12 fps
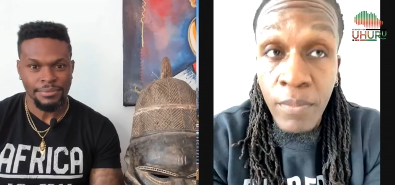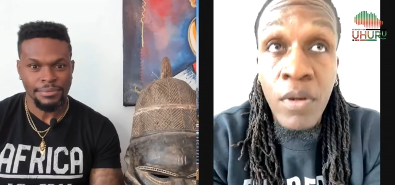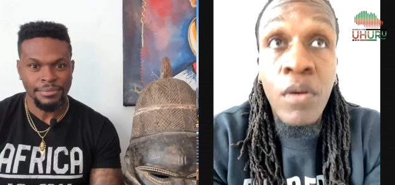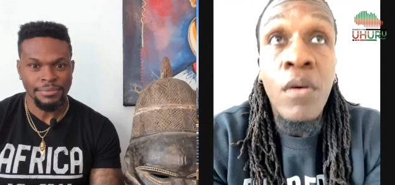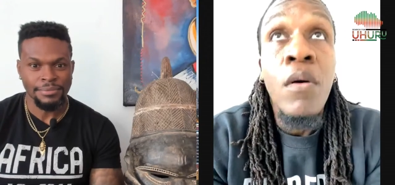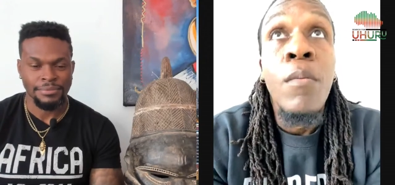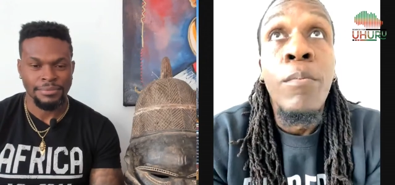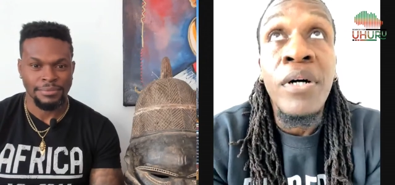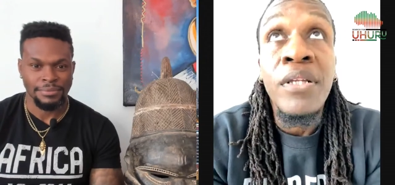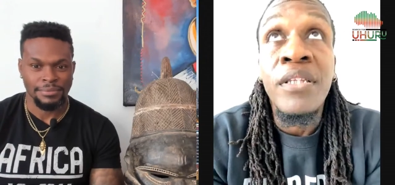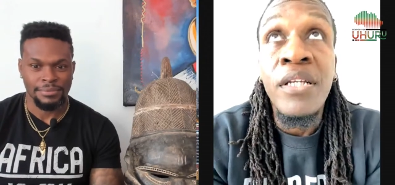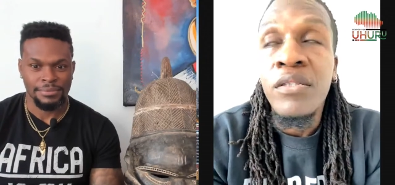Speaker 1: from,
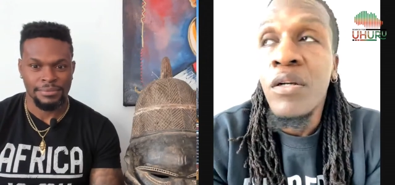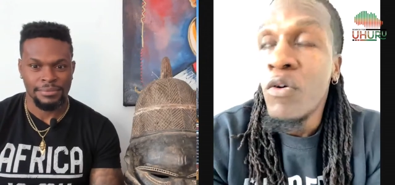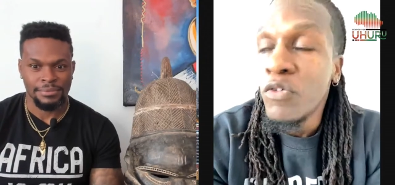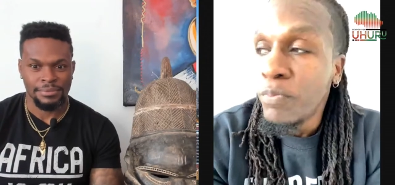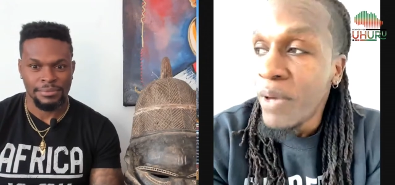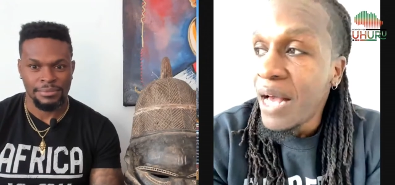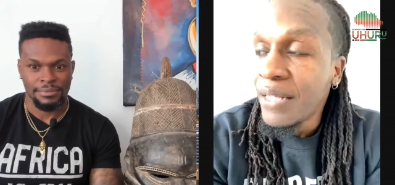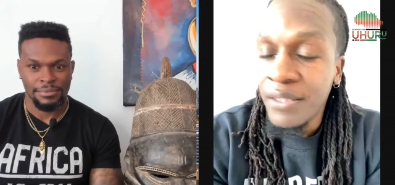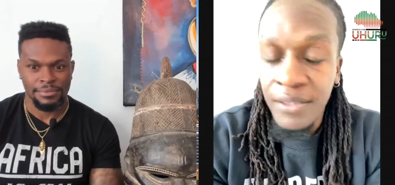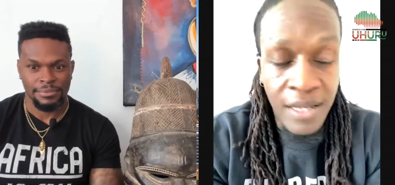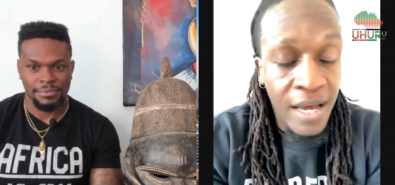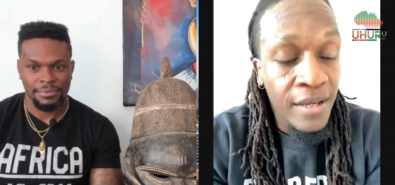but this goes
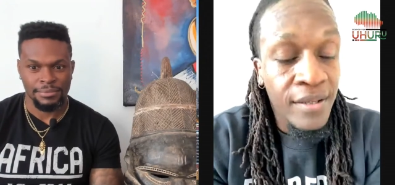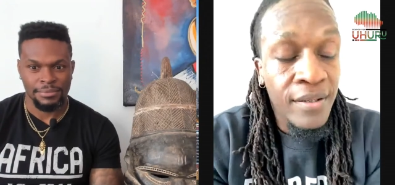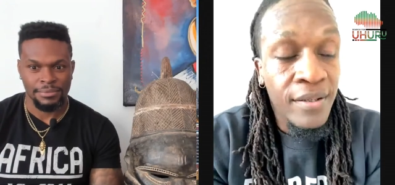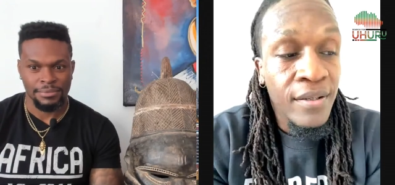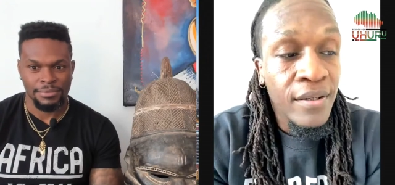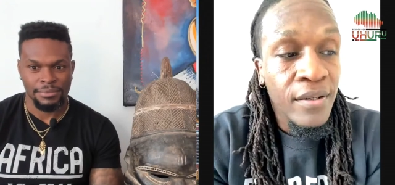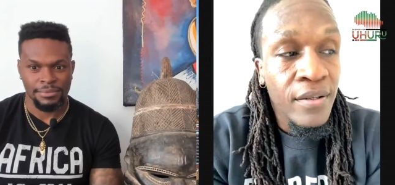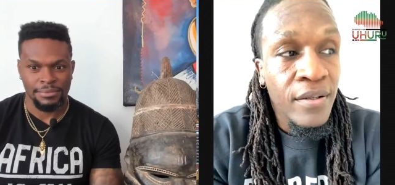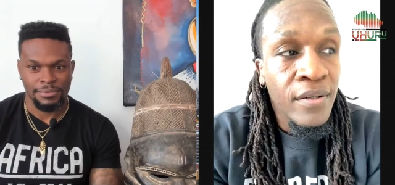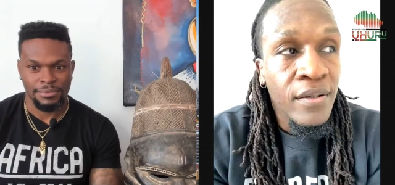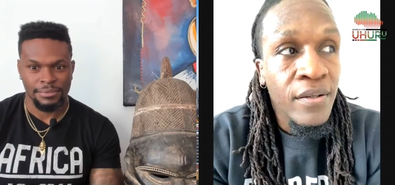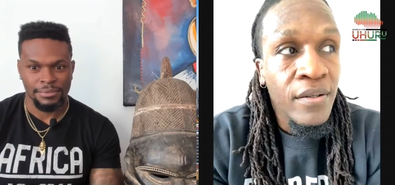back to like
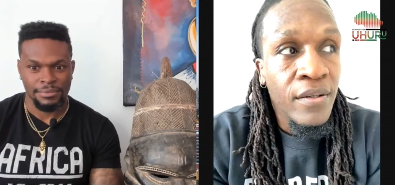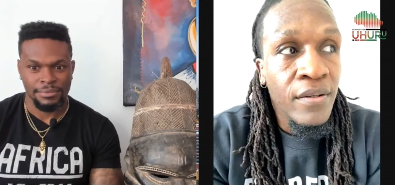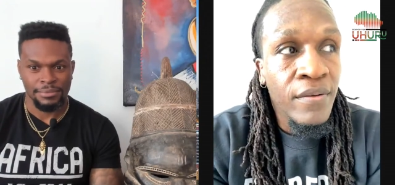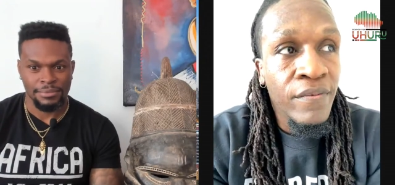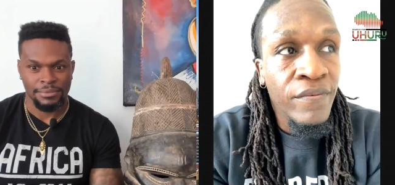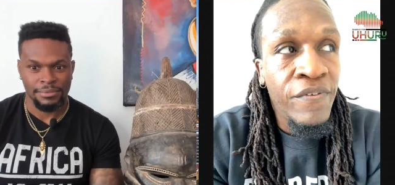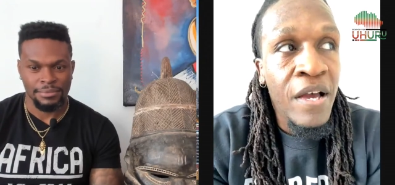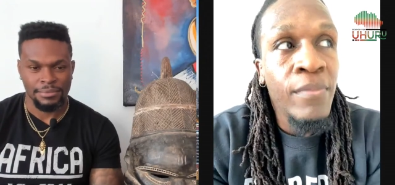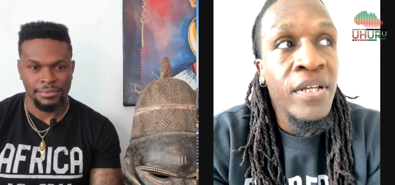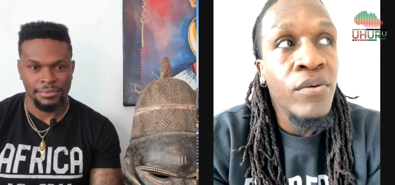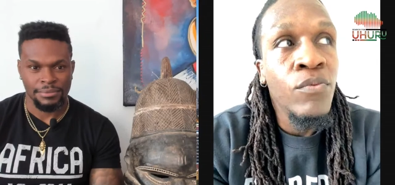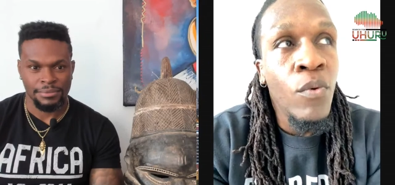
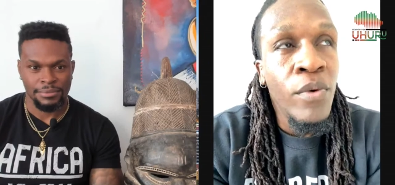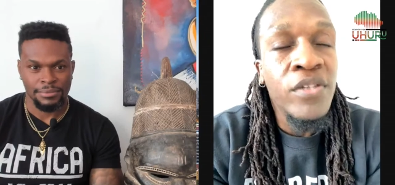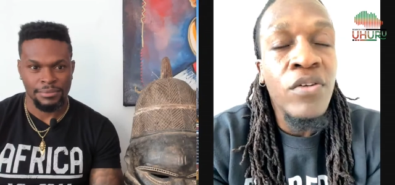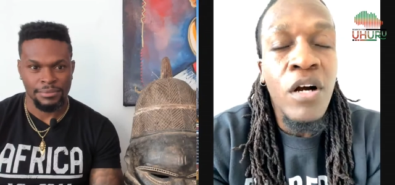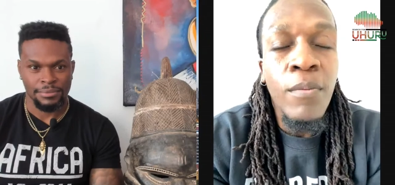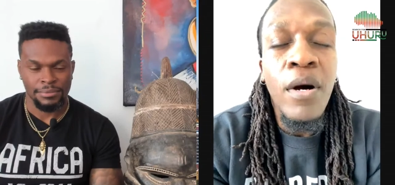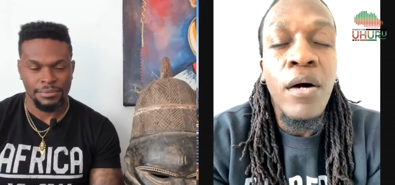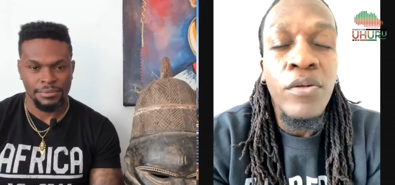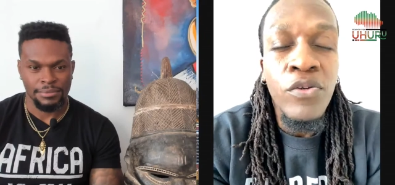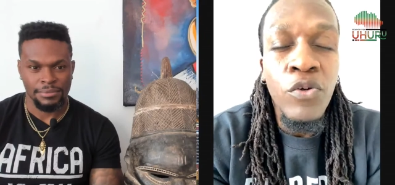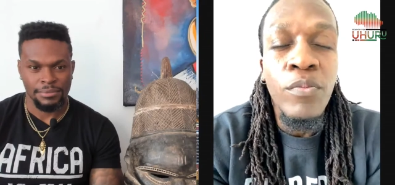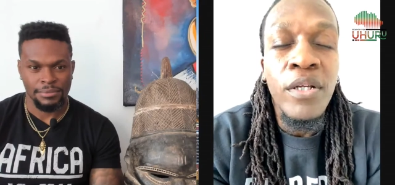family. When we talk
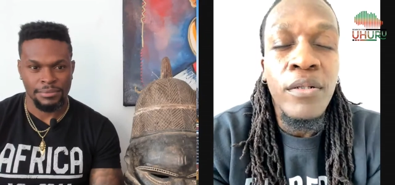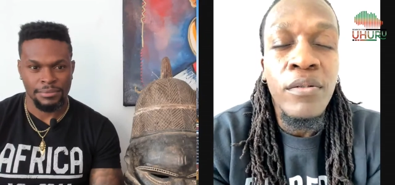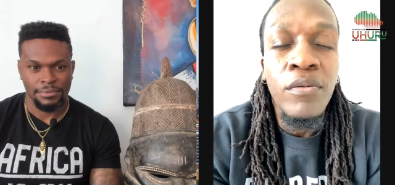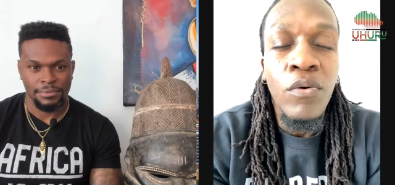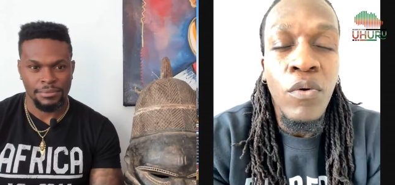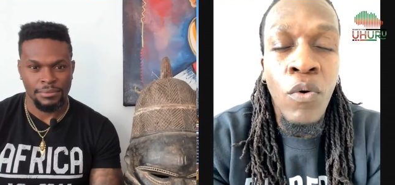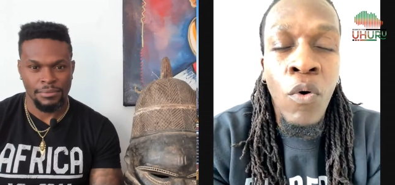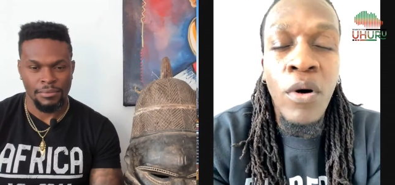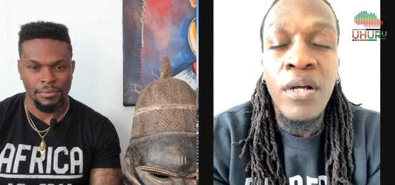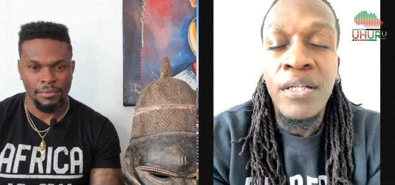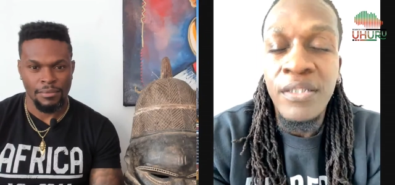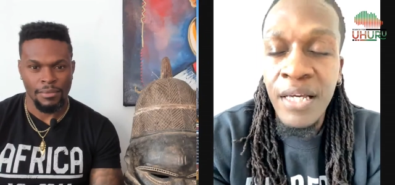about human
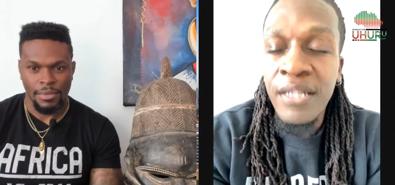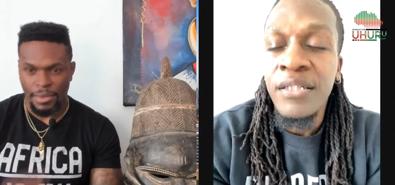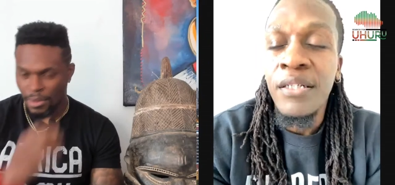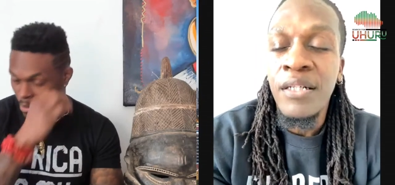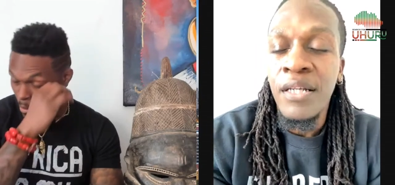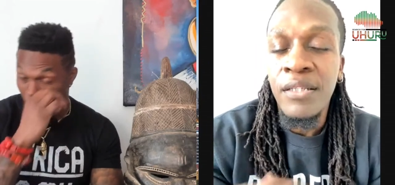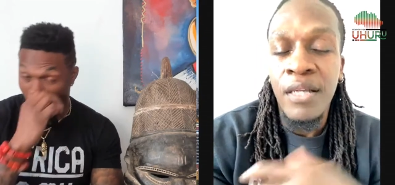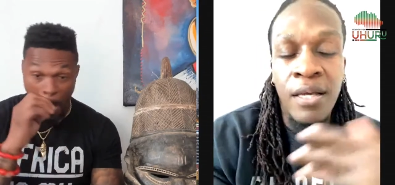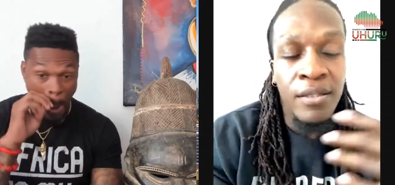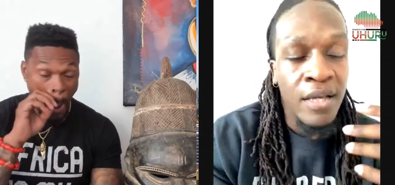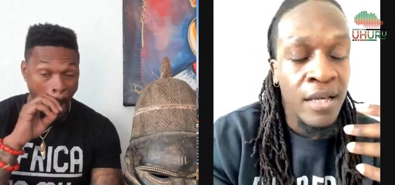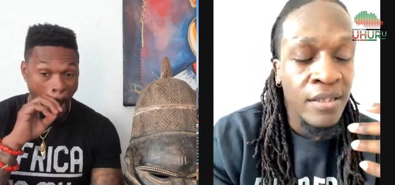organization and,
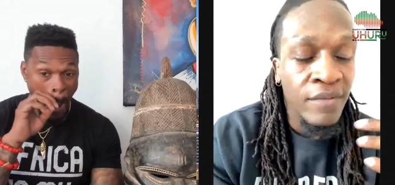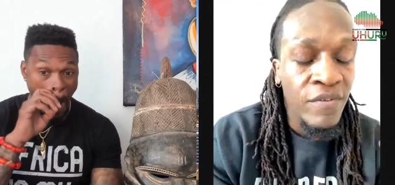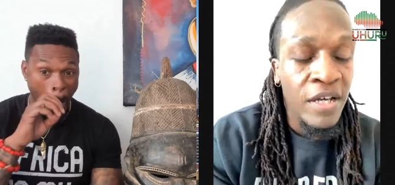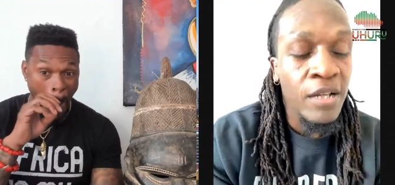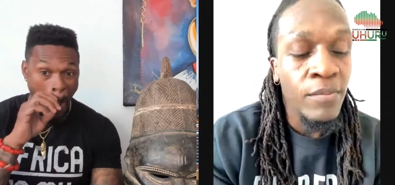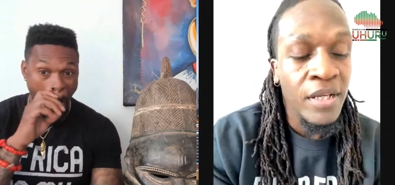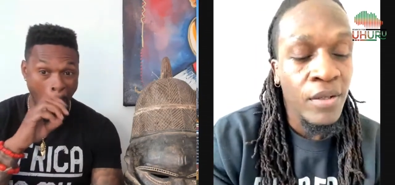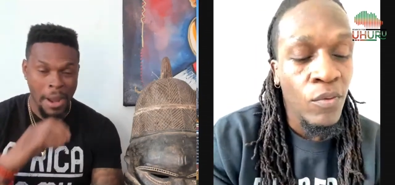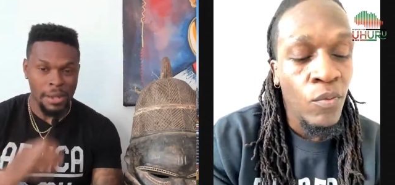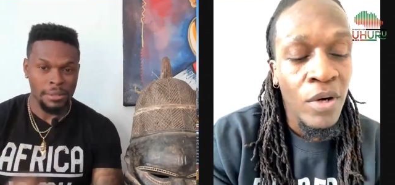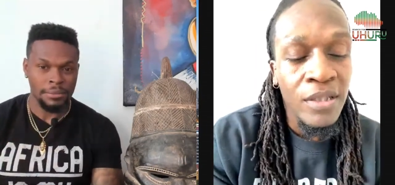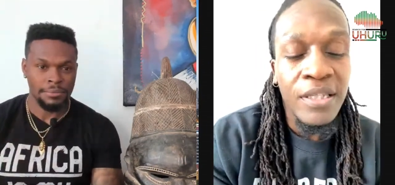and, and development,
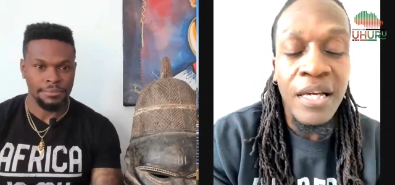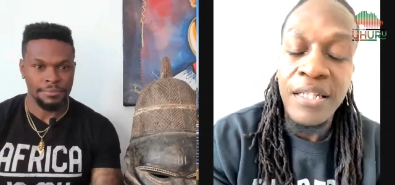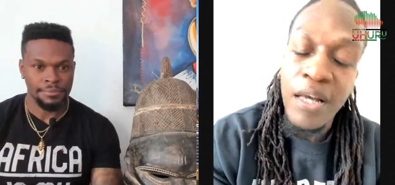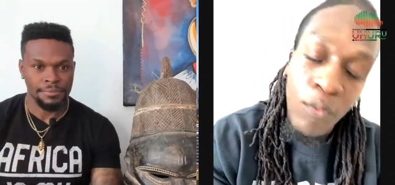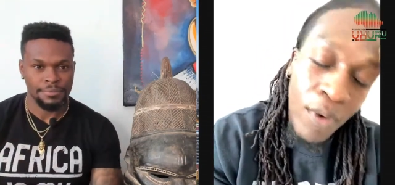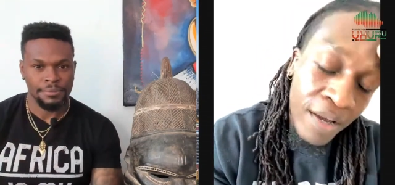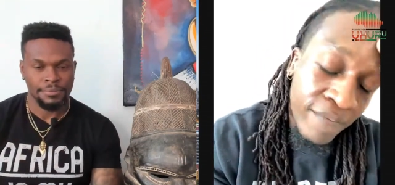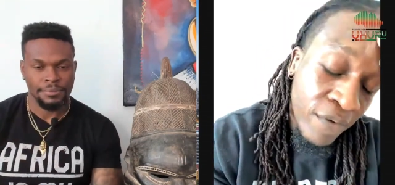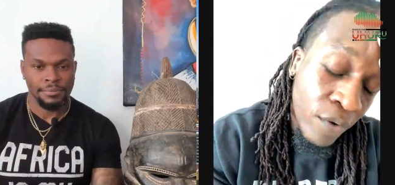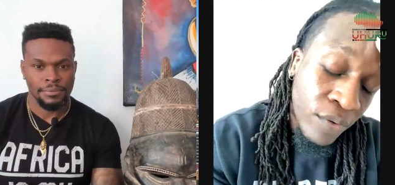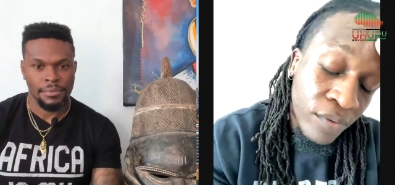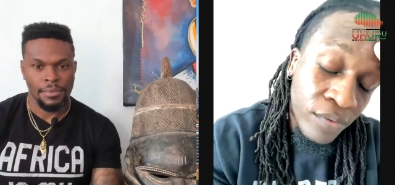one thing that white
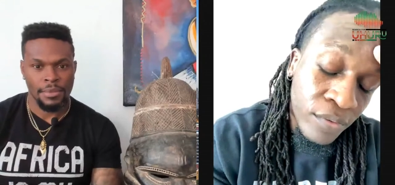folk